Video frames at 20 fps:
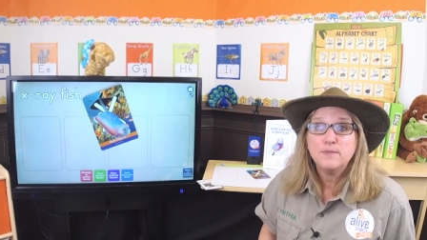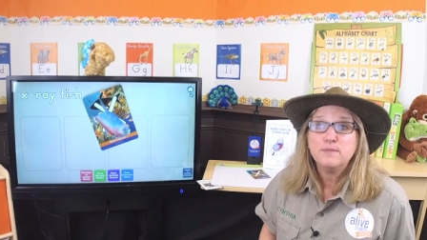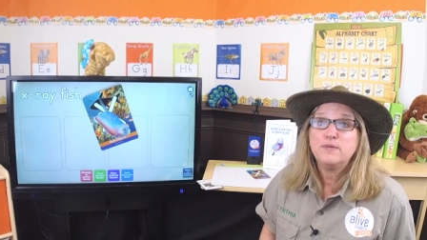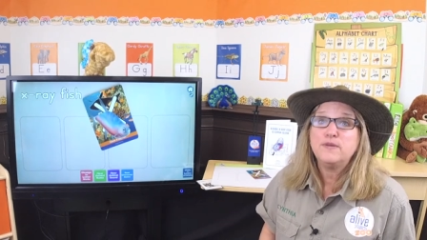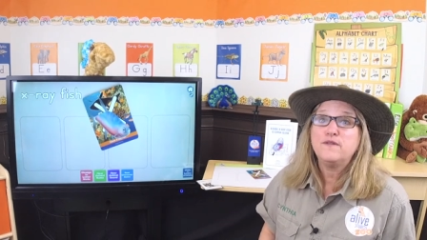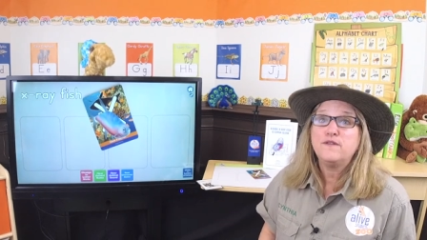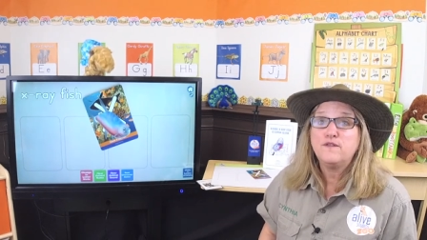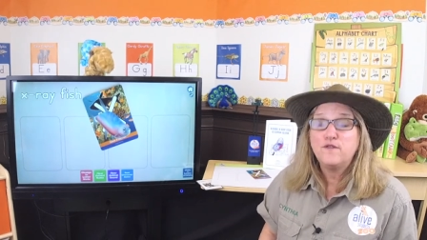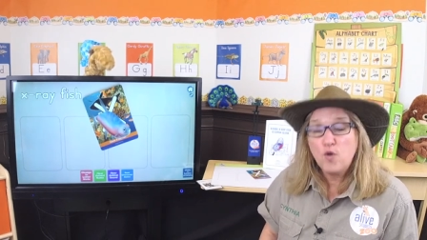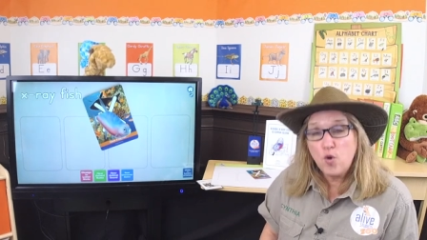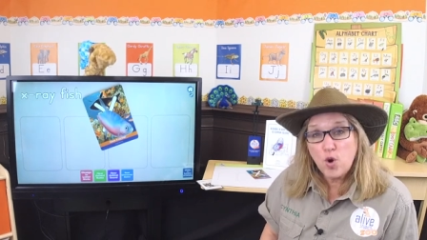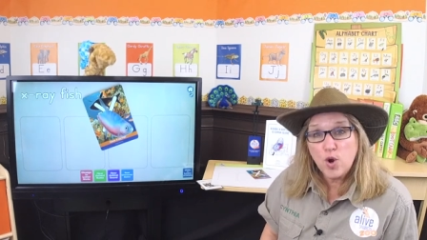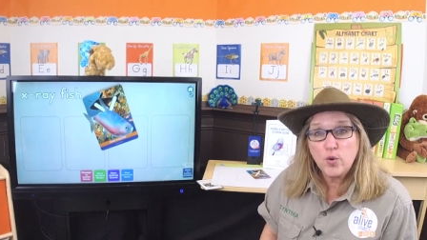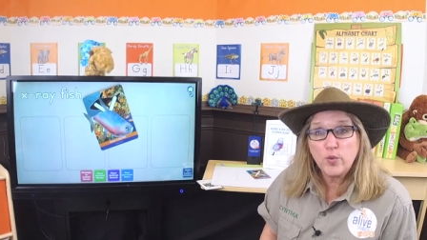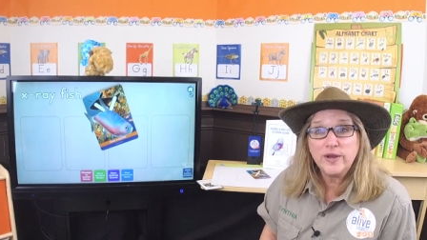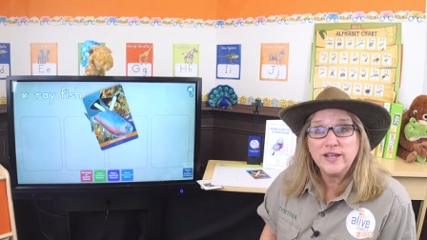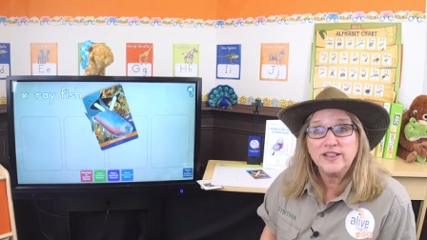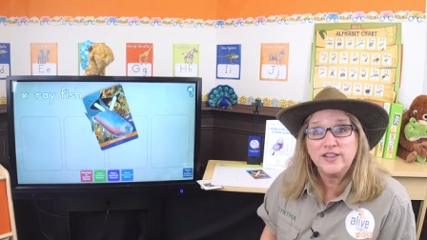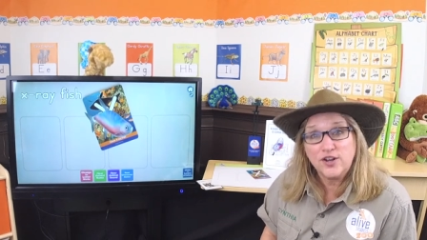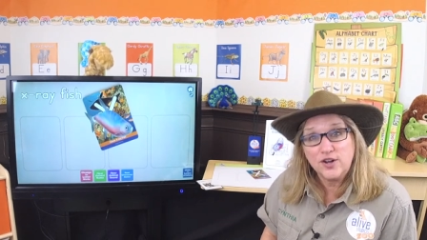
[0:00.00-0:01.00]
before
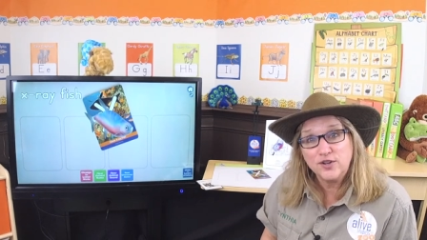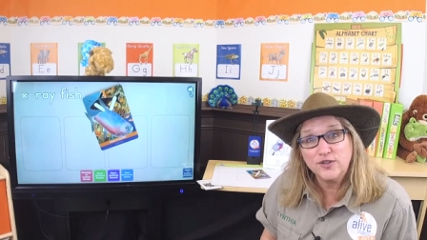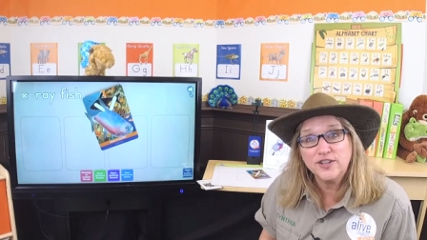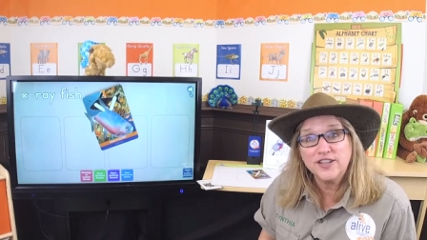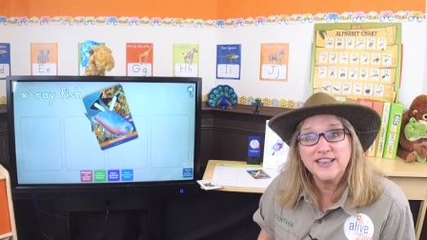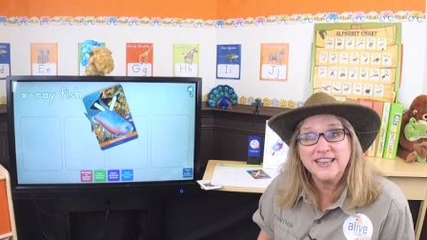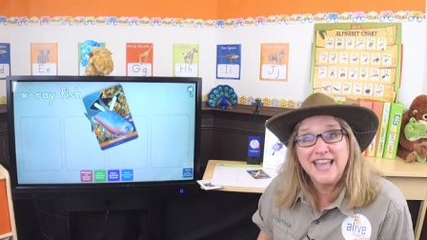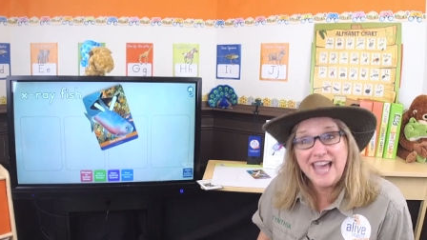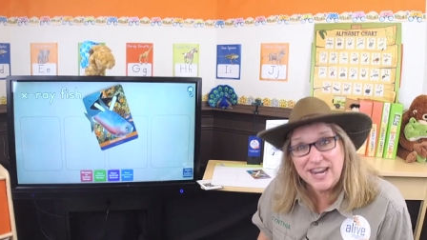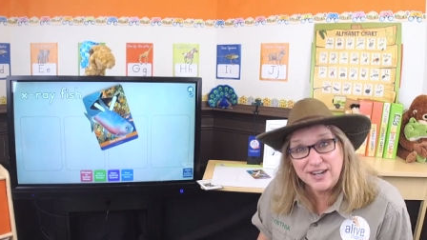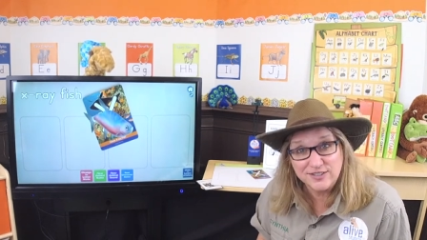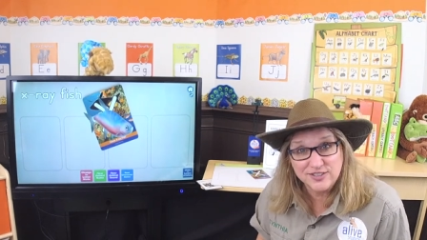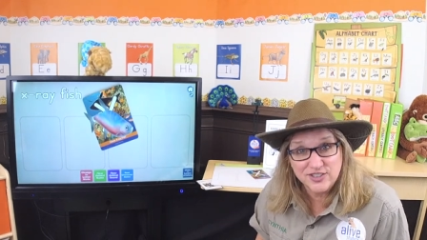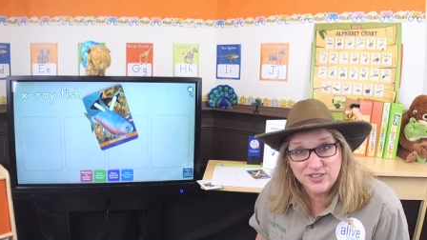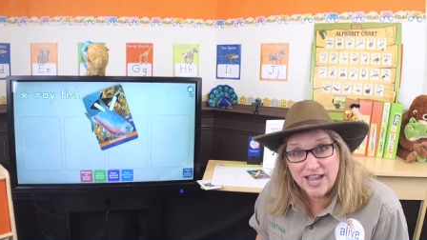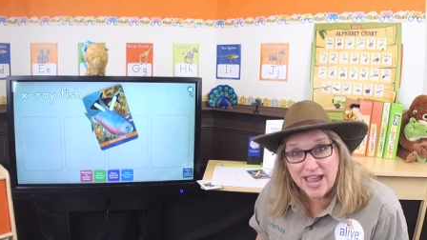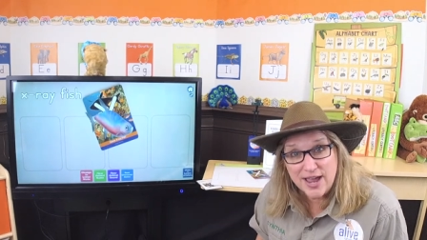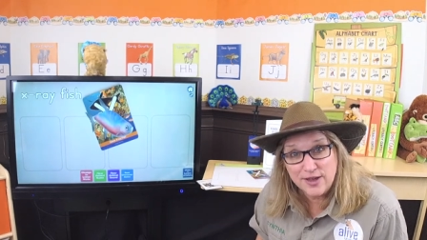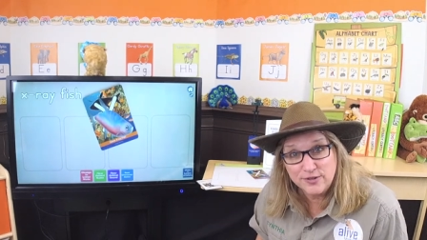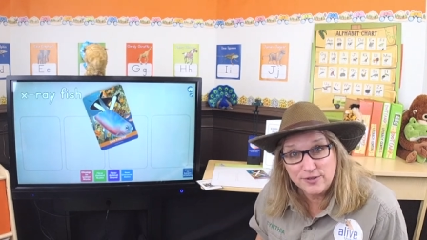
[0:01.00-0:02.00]
we learn the letter
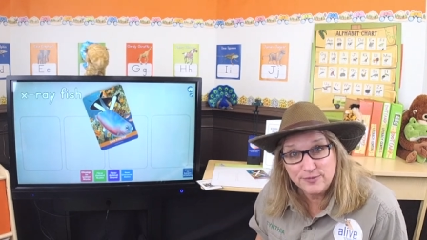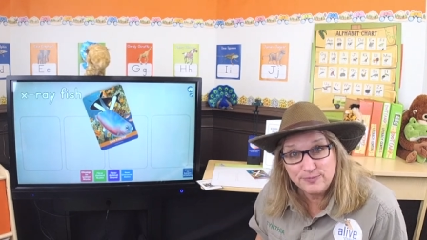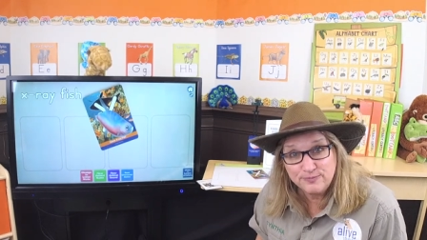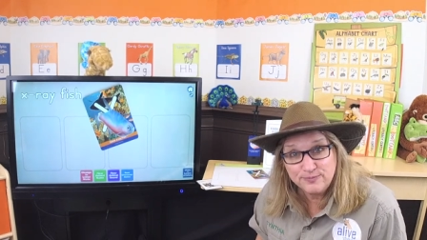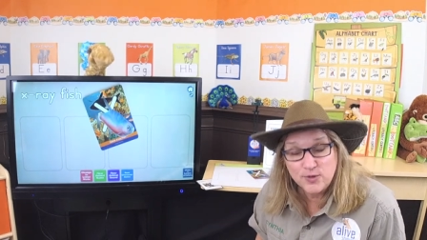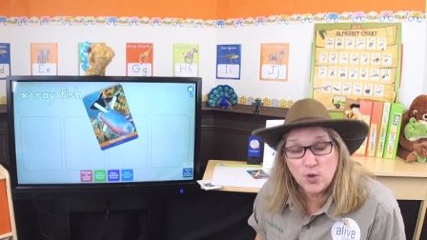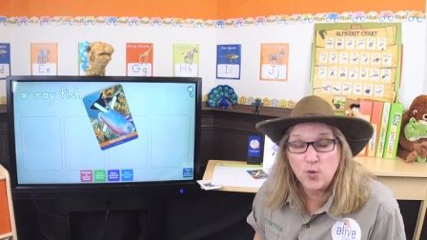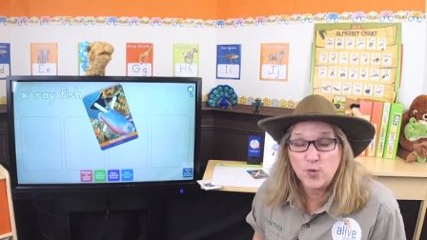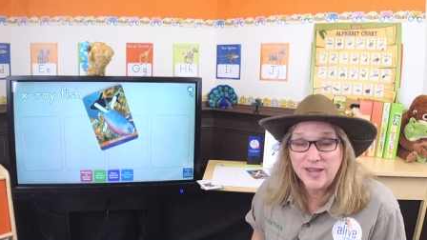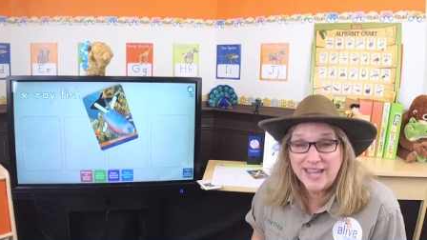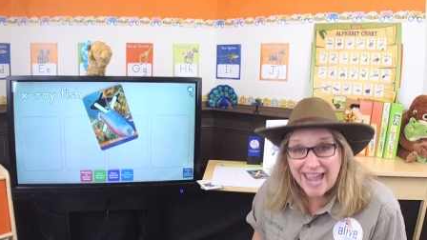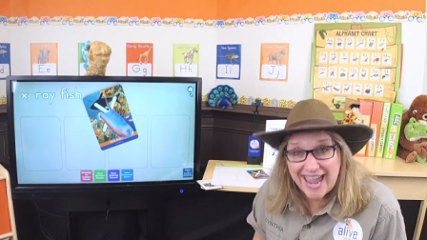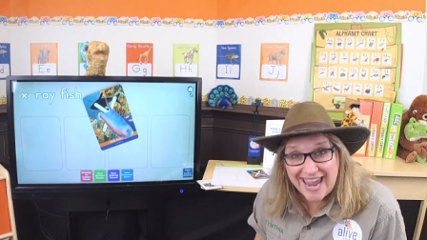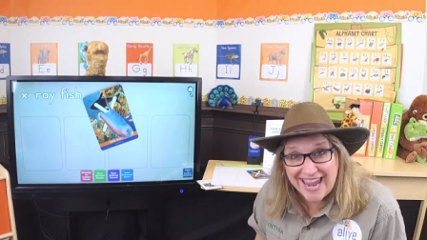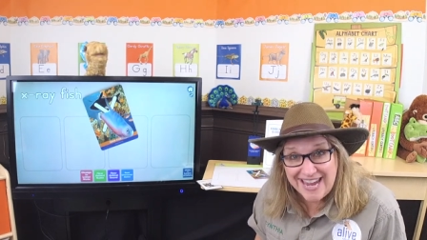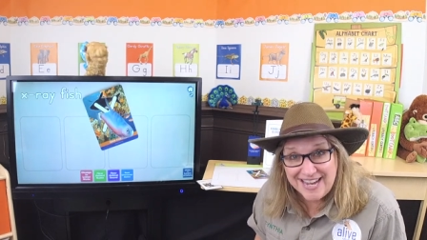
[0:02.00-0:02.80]
sound. Okay. okay?